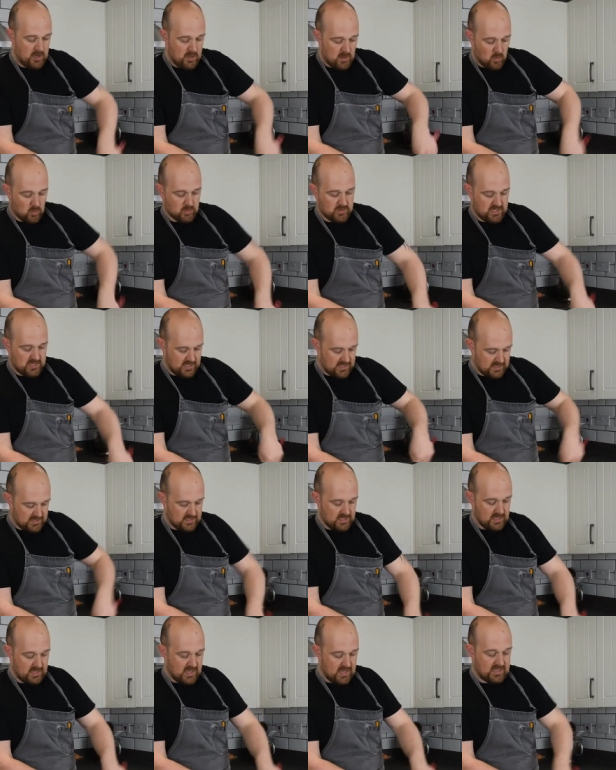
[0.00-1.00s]
Once you get to
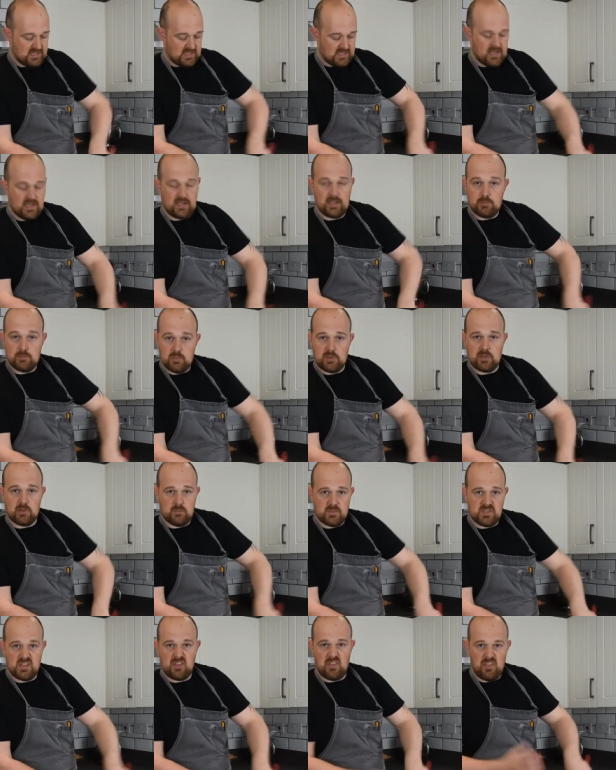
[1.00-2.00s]
your last egg, it
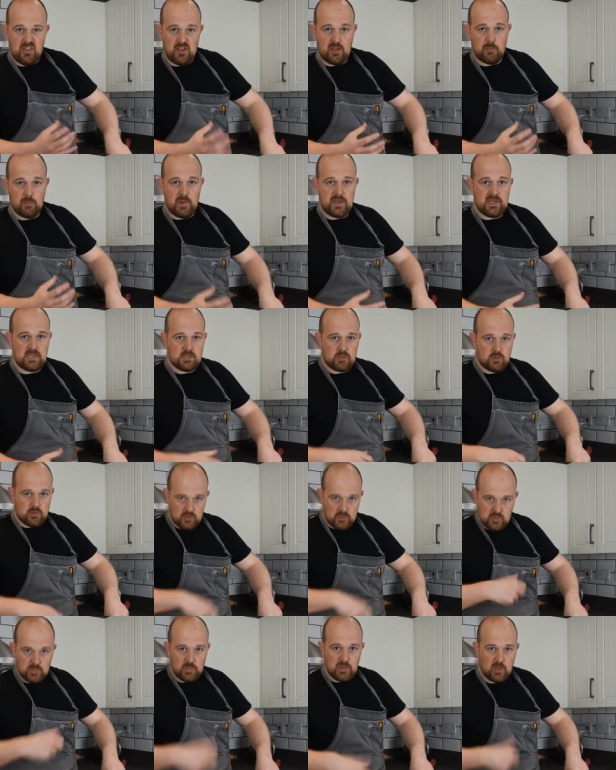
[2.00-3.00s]
becomes a thick paste, so it
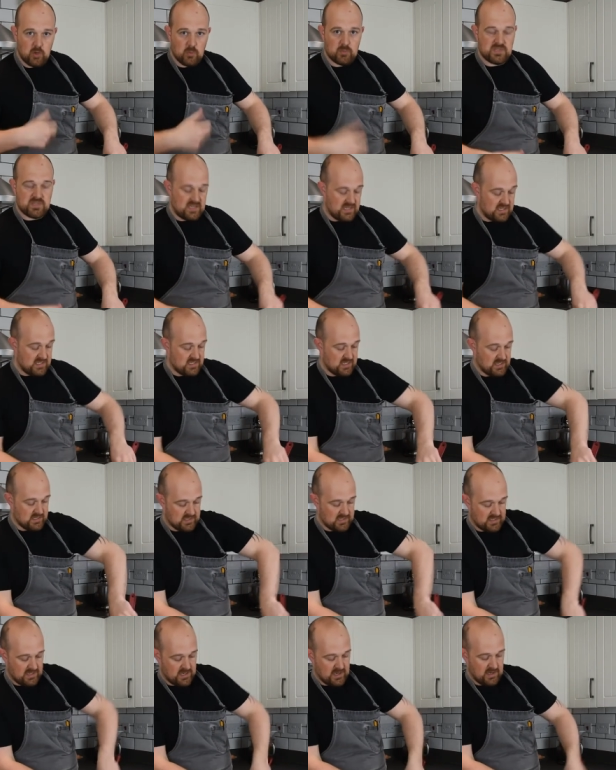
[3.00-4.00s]
just becomes easier
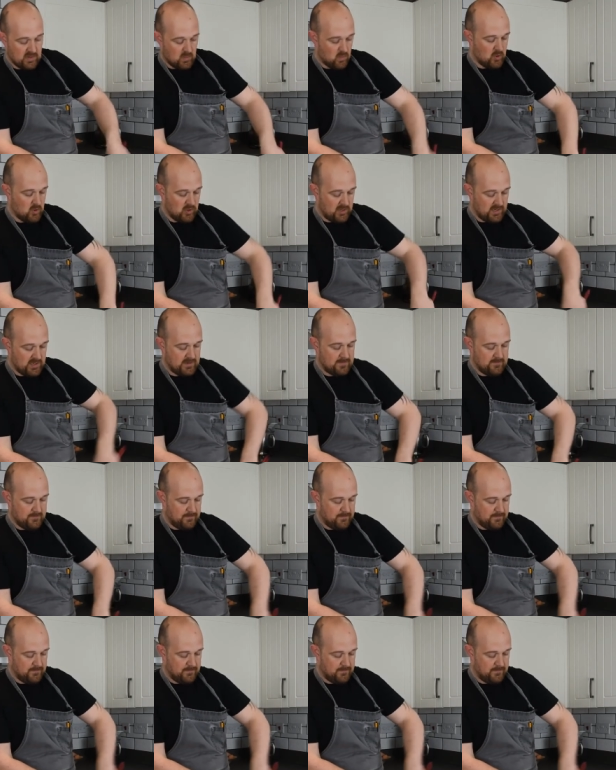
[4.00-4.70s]
to kind of work in.